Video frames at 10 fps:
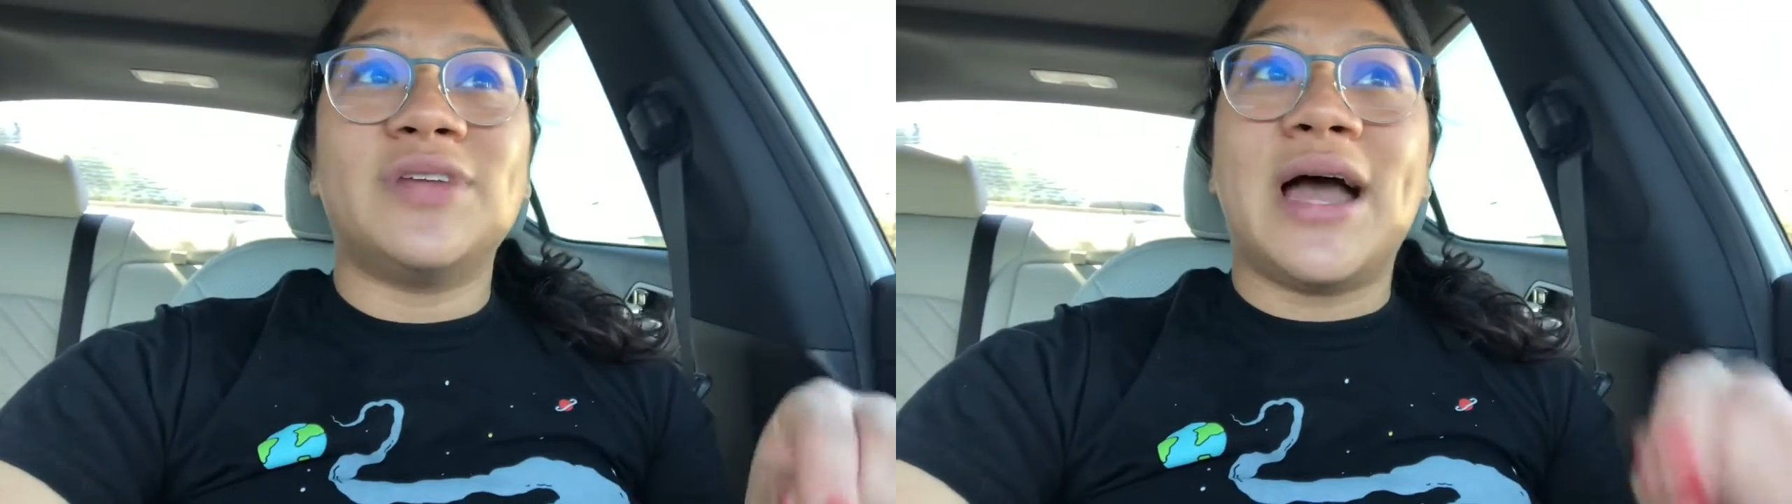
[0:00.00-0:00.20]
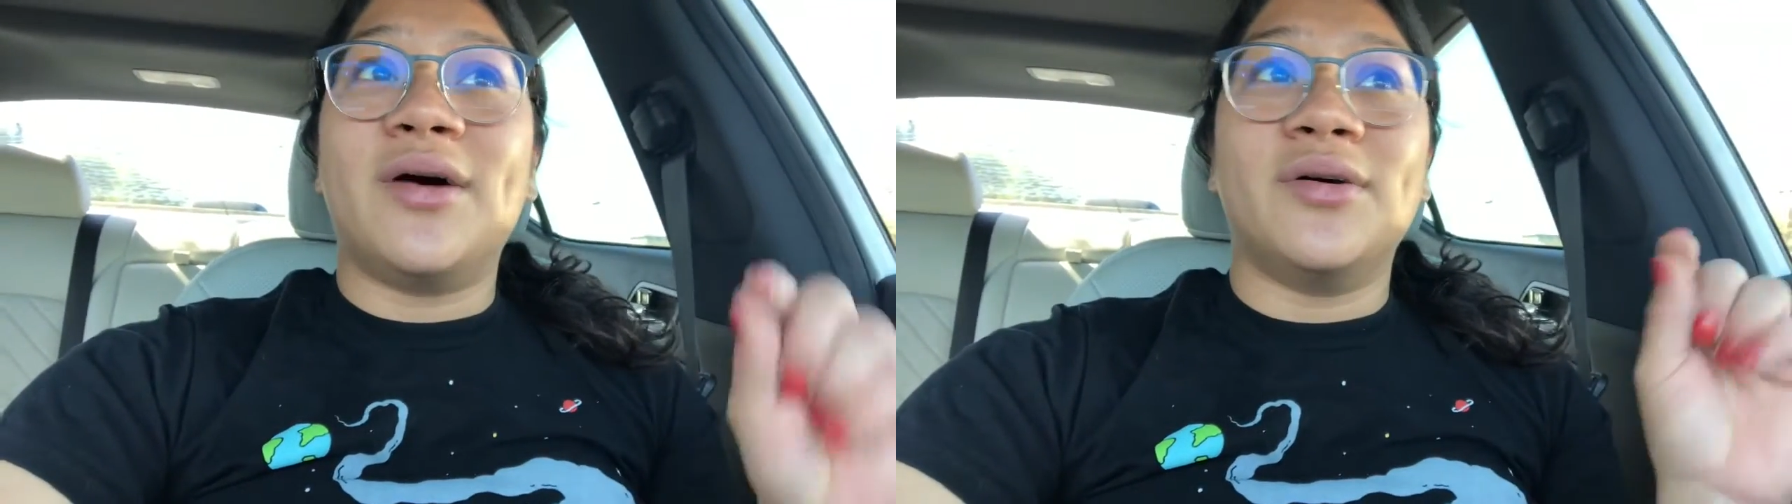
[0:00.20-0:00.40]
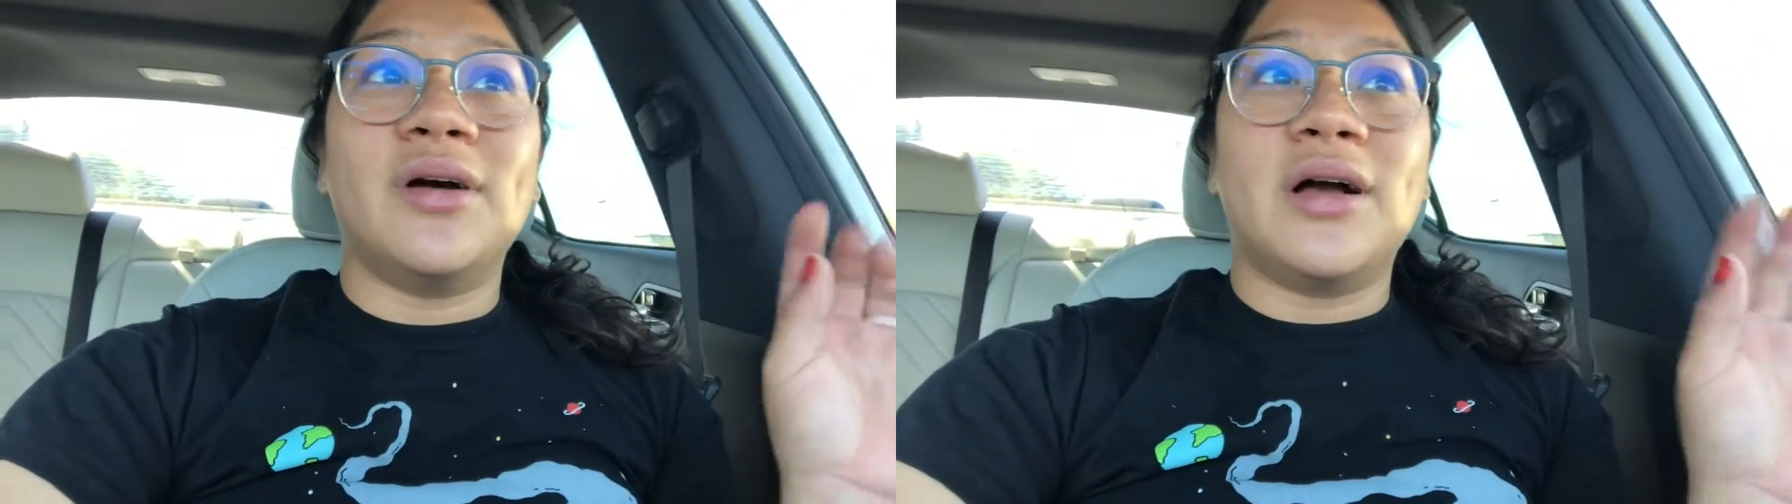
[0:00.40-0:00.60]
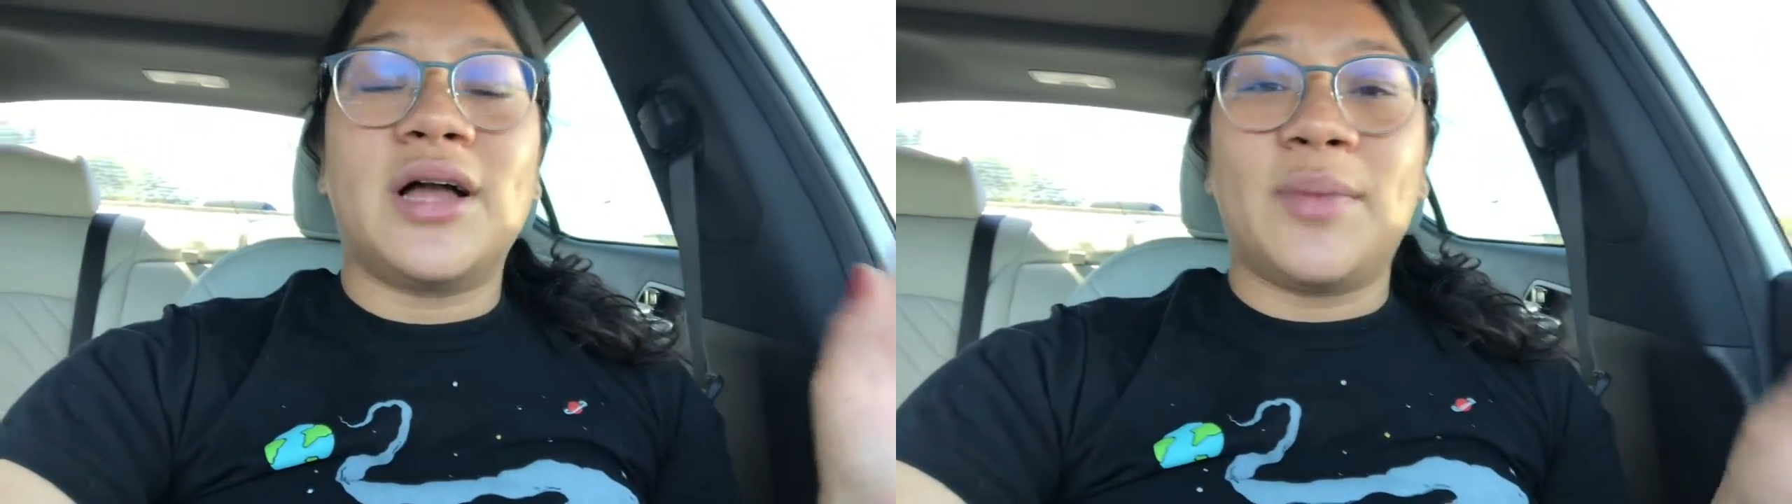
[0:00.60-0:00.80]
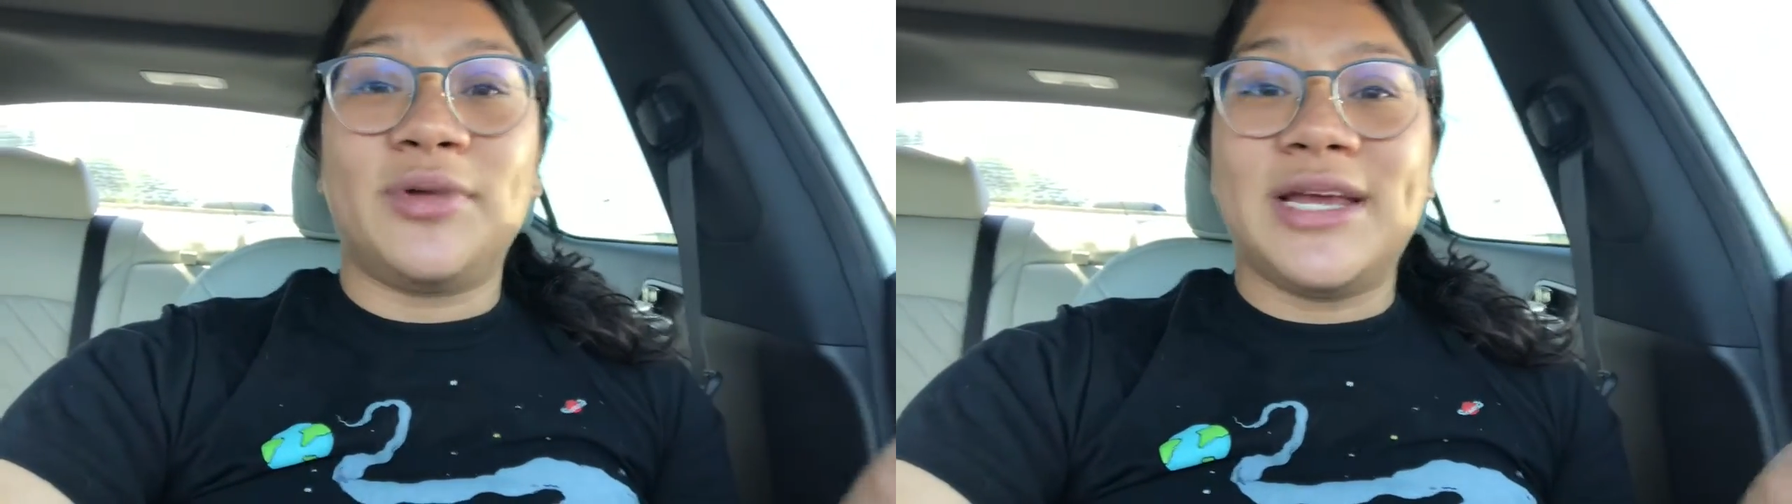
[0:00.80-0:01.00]
out a
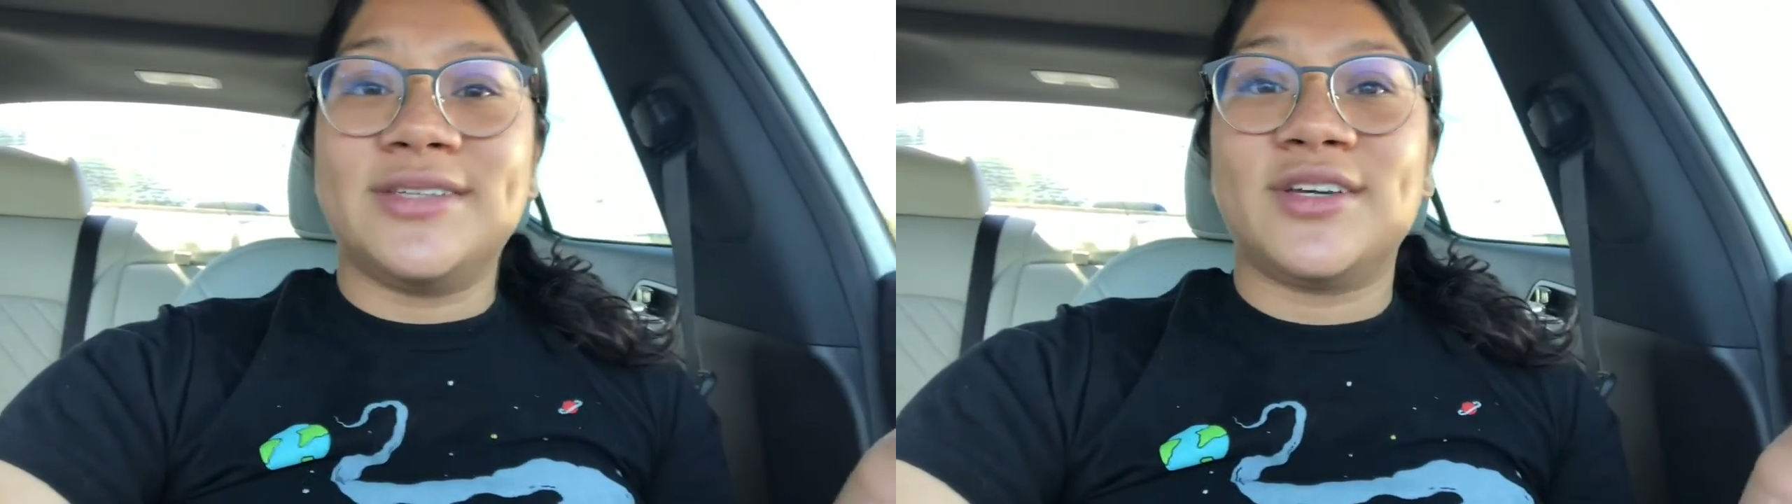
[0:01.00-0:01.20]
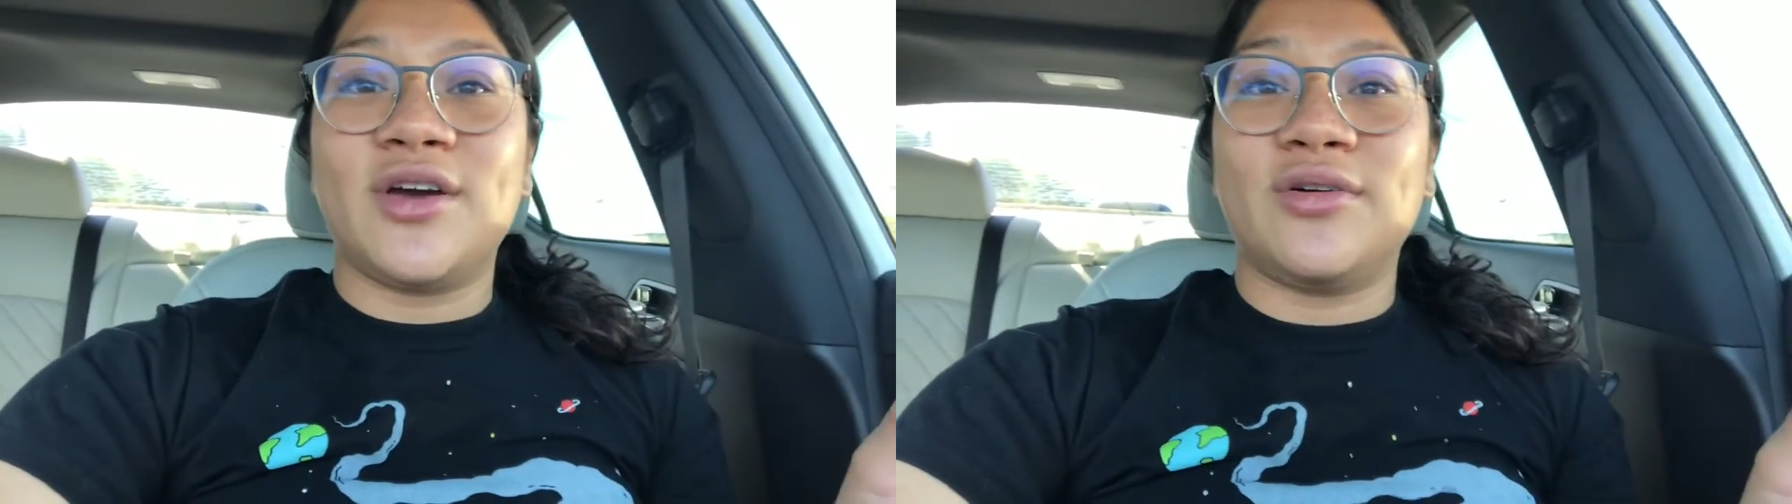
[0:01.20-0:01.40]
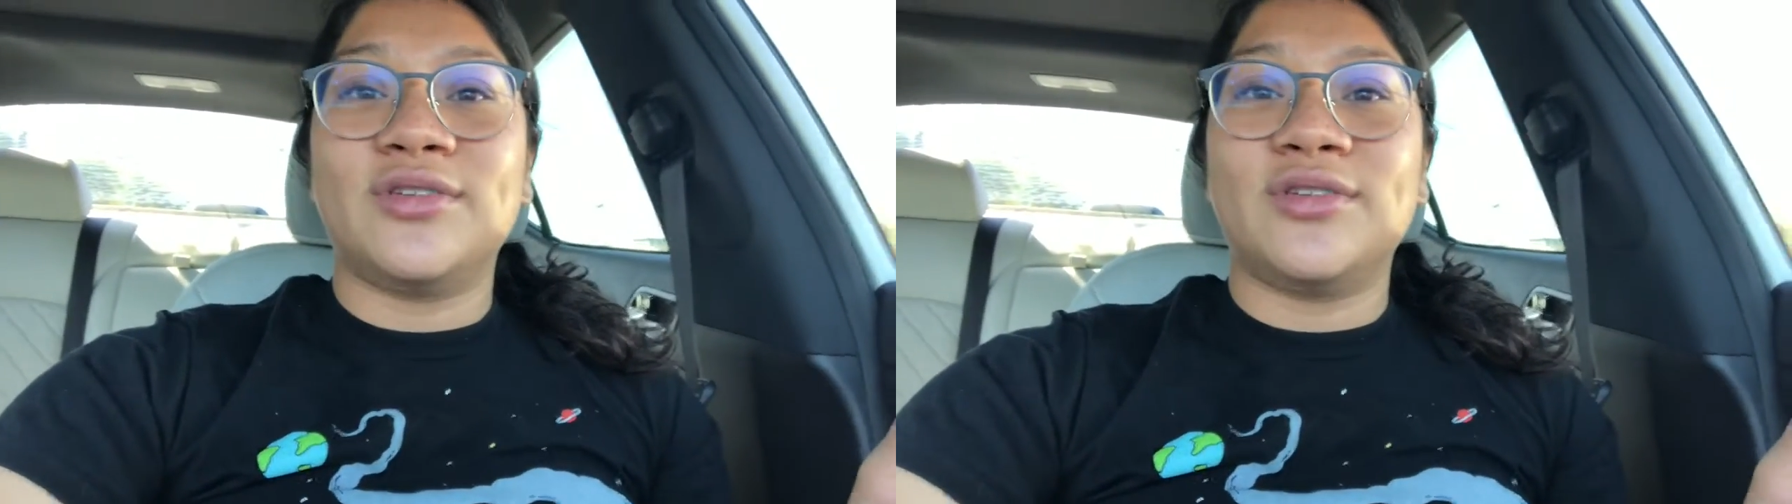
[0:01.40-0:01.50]
couple days ago,